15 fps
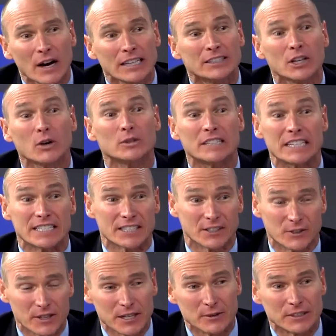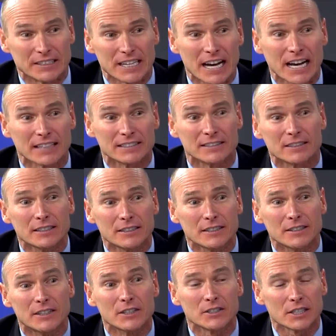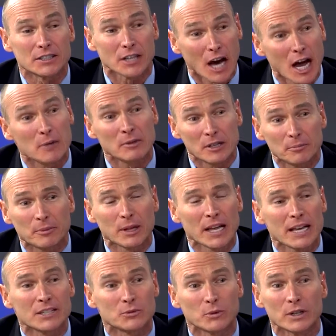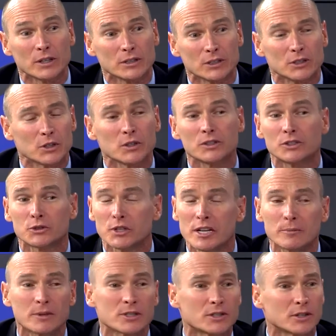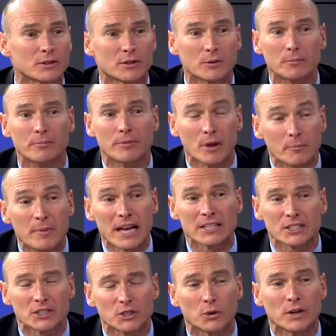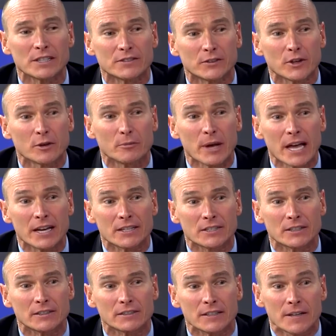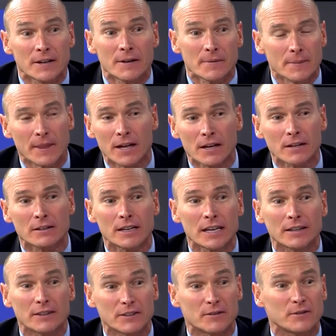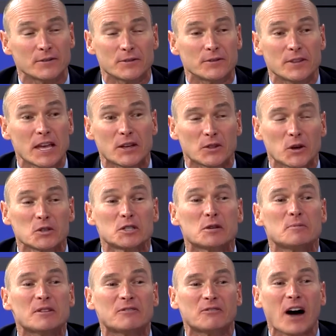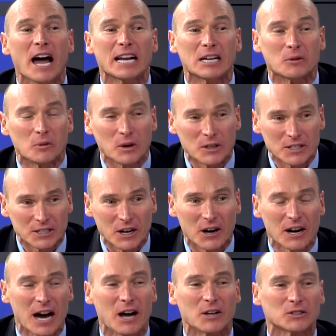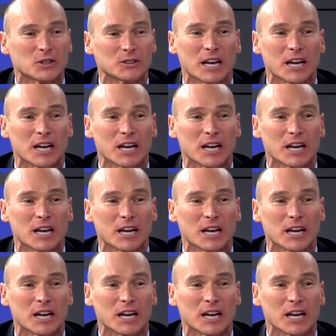I don't disagree with that. There's a time and a place where certain treatments are the best choice for the patient. And those could be fighting words in our household.